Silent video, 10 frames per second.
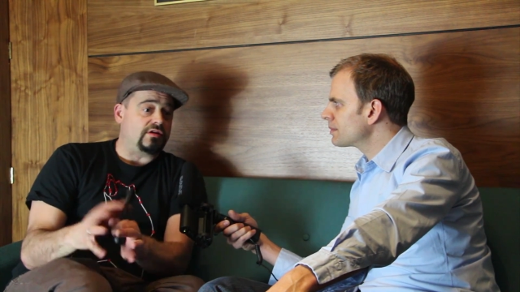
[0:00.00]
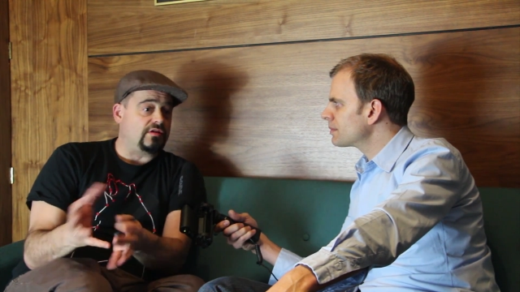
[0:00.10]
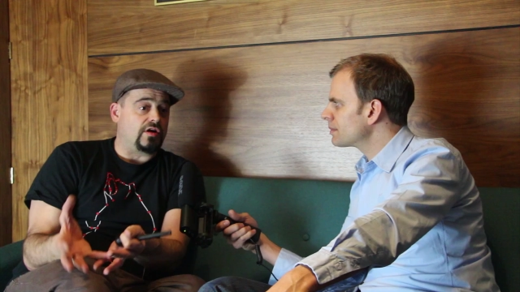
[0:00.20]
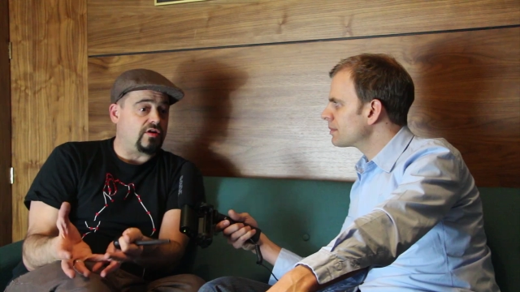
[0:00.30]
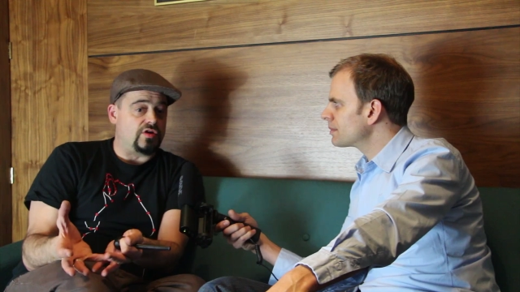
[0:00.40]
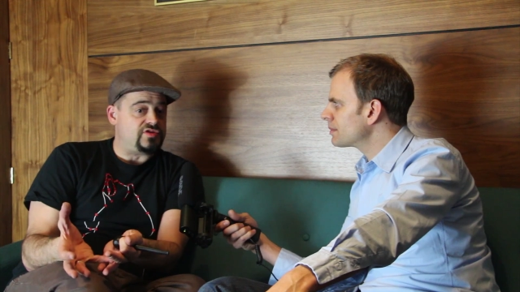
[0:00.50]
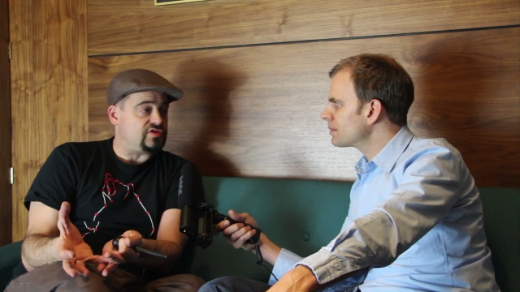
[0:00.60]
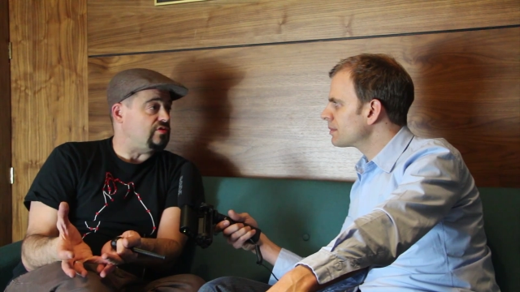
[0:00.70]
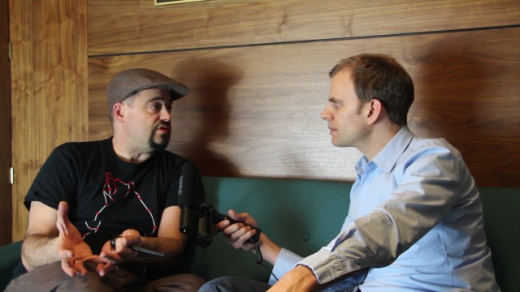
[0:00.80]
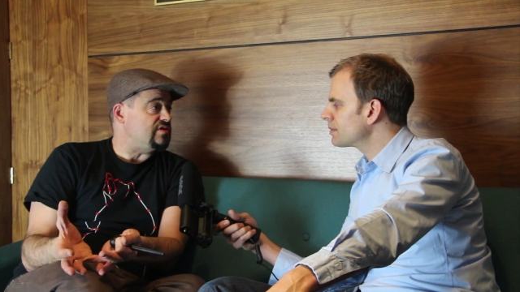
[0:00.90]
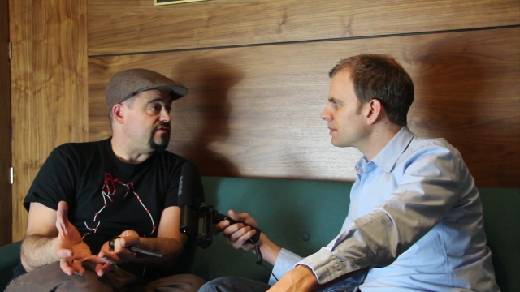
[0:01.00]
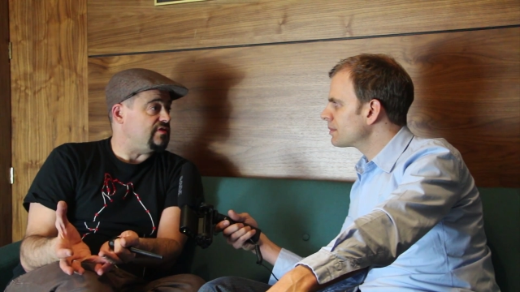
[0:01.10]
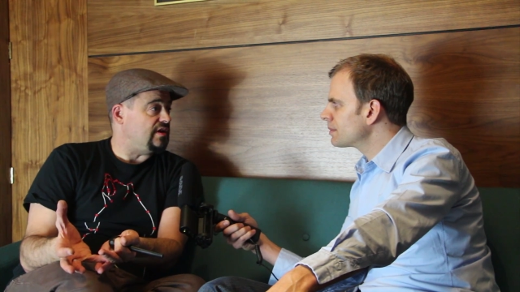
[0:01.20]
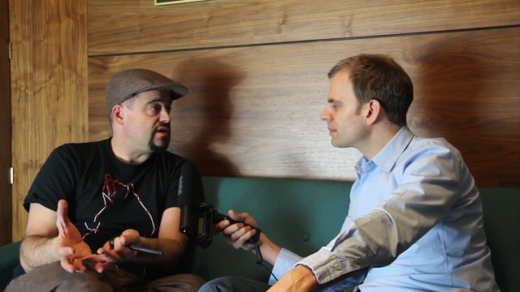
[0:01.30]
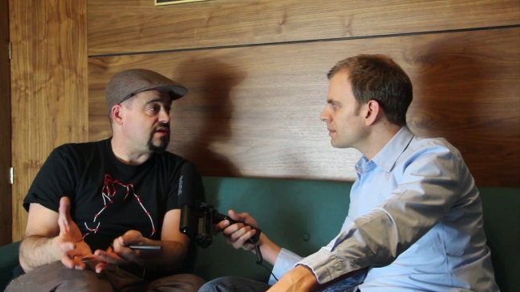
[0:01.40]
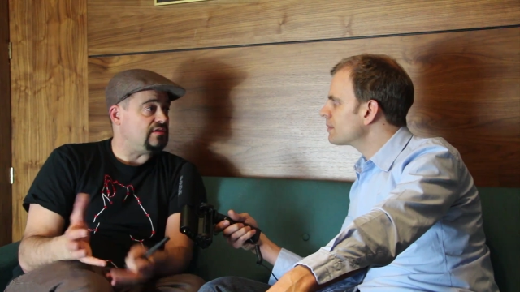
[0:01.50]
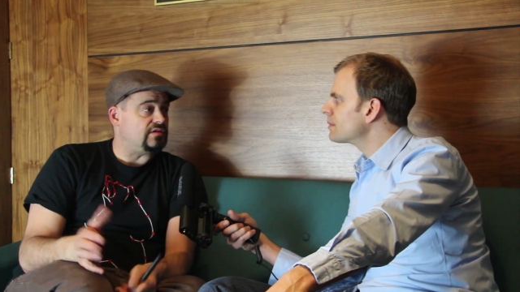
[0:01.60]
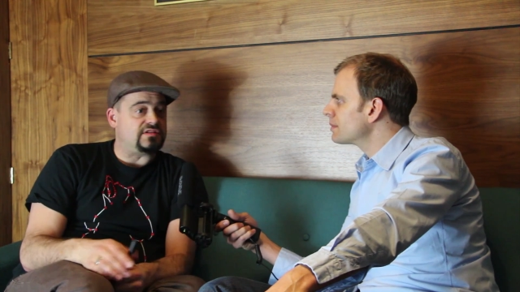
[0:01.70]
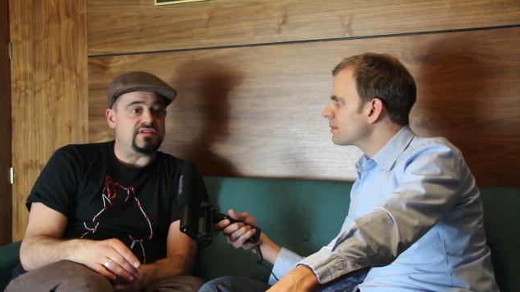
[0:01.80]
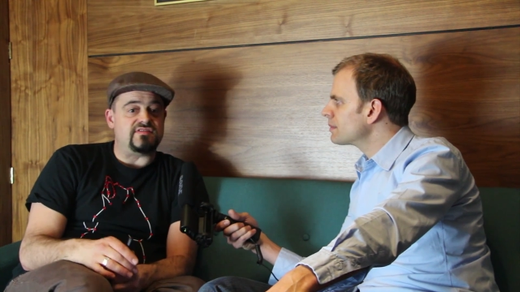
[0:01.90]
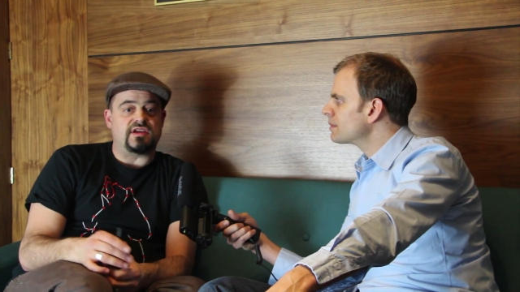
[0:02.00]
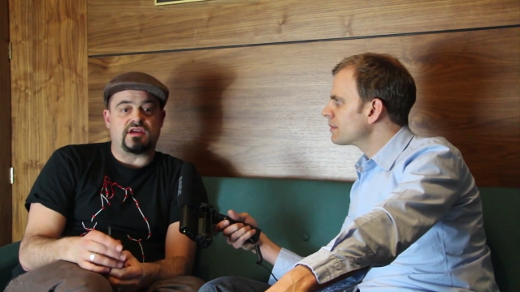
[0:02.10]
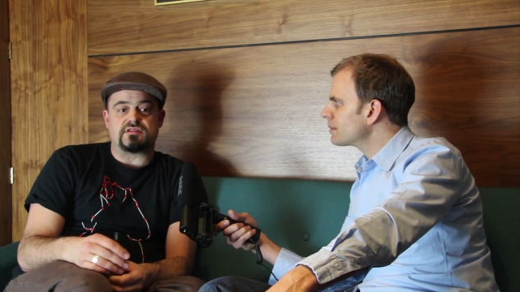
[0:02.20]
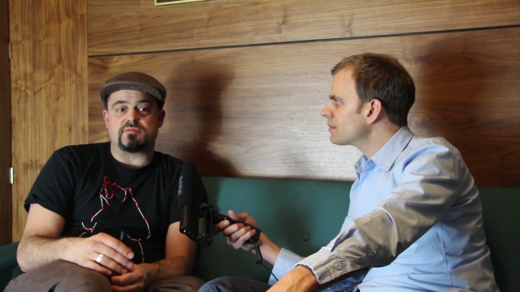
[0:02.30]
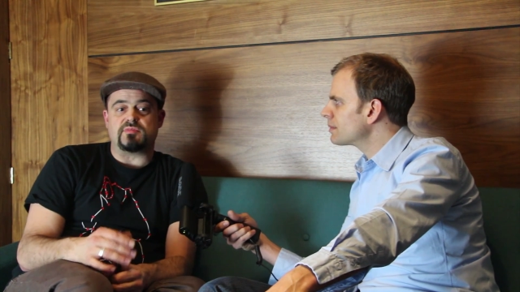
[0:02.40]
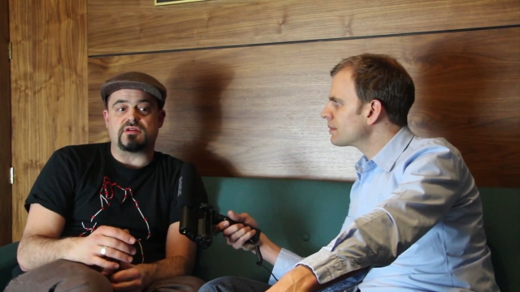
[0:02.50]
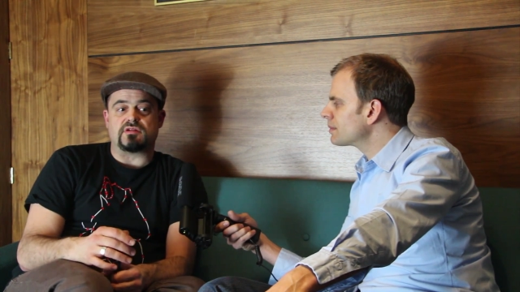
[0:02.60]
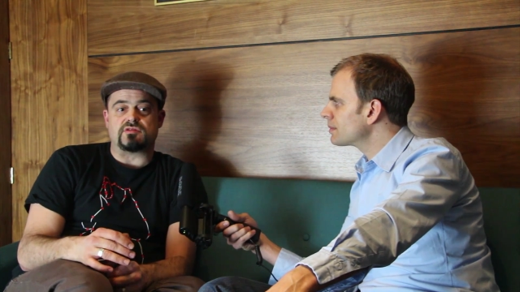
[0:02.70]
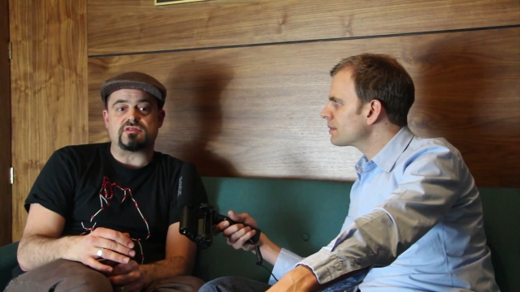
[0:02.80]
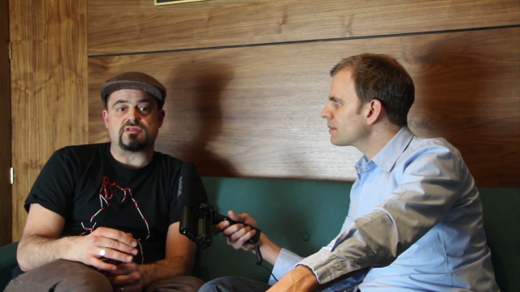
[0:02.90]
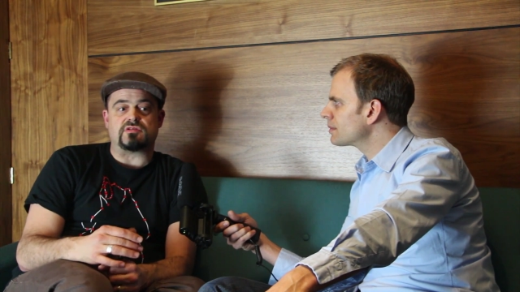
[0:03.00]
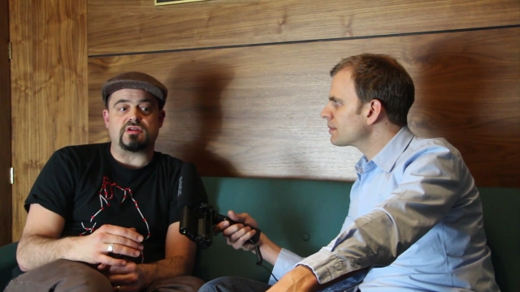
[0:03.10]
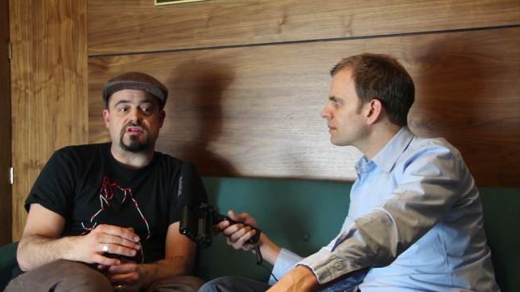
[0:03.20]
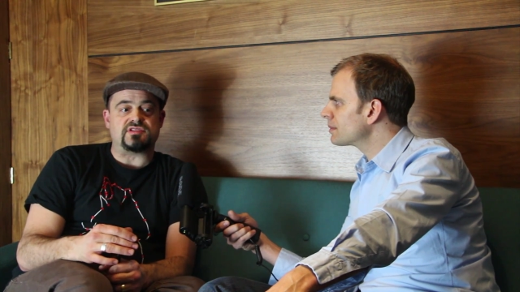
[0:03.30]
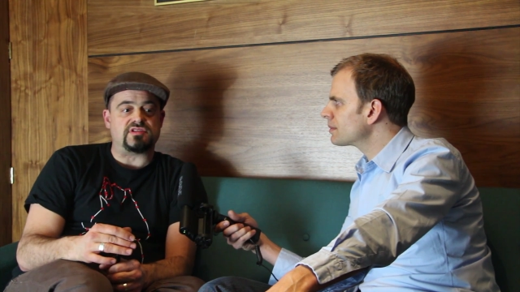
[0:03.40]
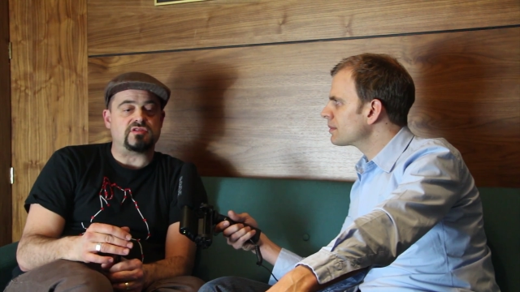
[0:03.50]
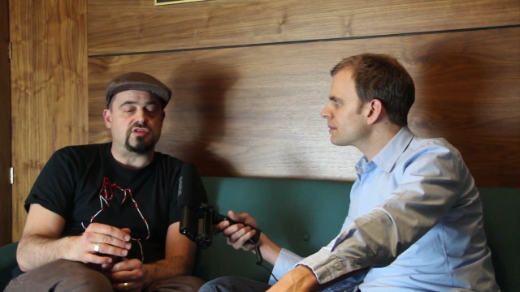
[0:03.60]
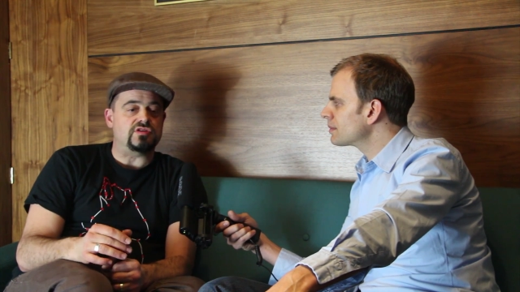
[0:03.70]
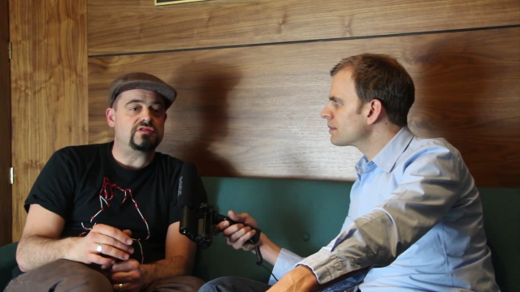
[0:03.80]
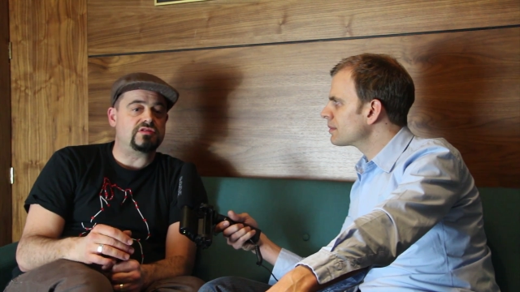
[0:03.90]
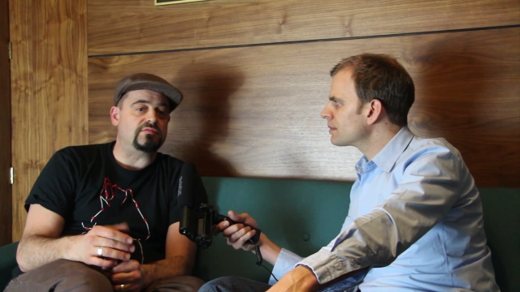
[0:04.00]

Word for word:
Speaker 1: are closed stories, if you like. You know, a TV ad can be a closed story and it's still good,